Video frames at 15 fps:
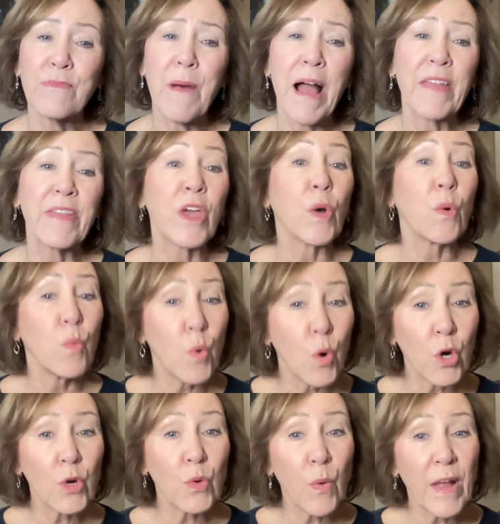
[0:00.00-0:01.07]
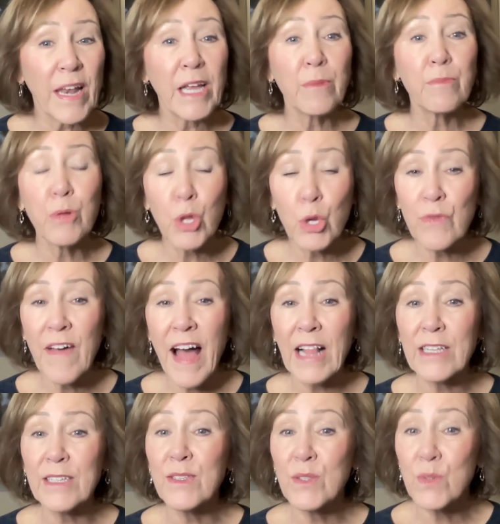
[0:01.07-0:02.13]
by the award-winning Blue
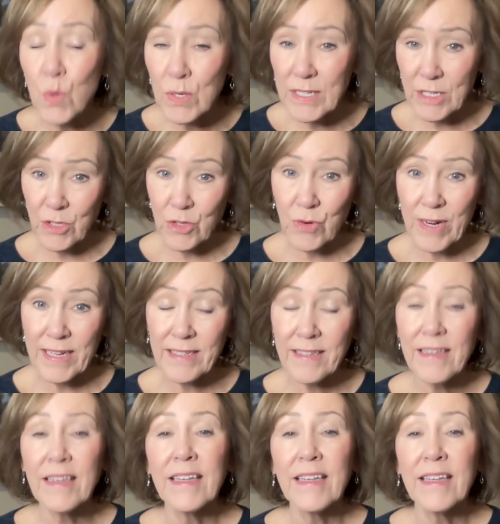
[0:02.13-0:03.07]
Valley School District.